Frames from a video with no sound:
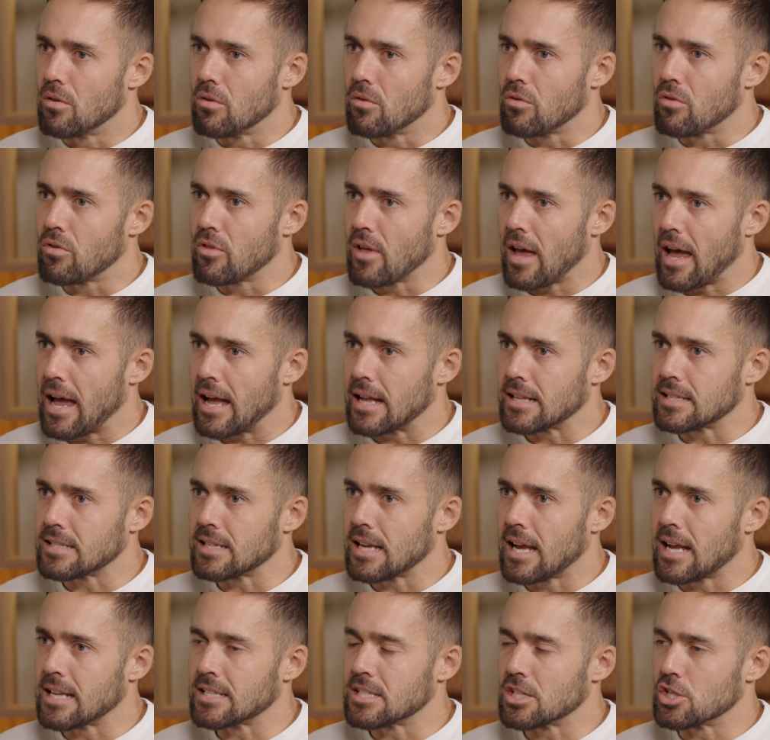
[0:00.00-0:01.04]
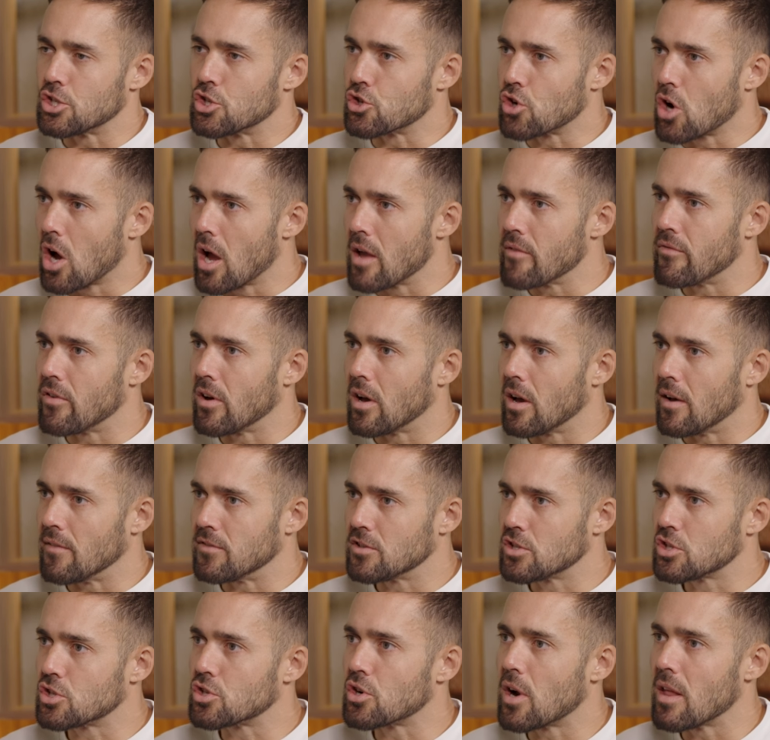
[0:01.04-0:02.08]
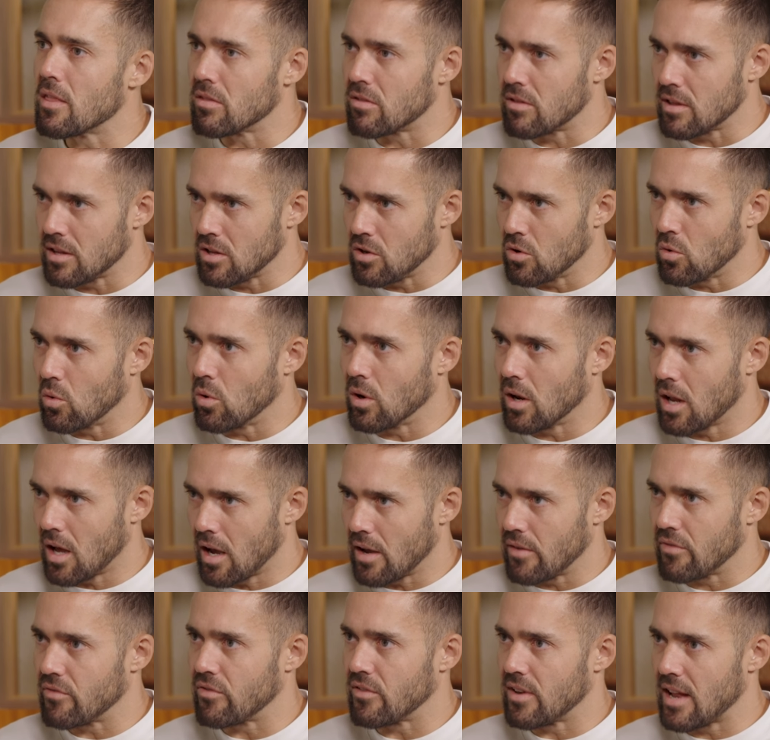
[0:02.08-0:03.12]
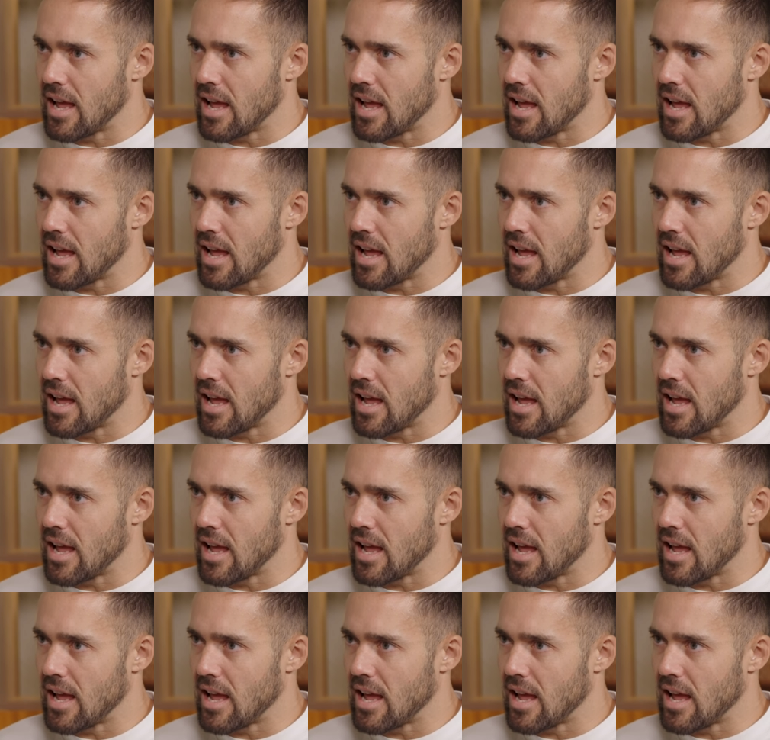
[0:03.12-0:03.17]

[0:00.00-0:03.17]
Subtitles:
that as a driver of strength in your life